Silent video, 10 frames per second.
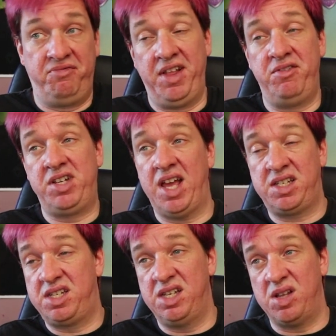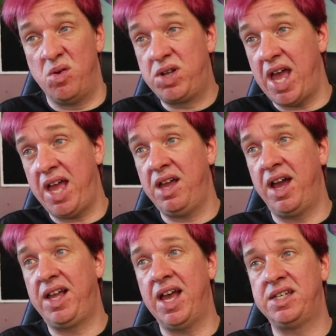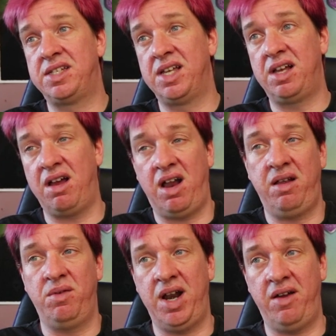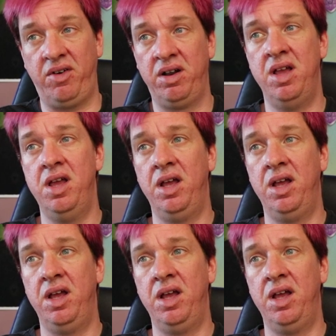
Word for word: flavor text is okay, I guess. It's like, all right, whatever.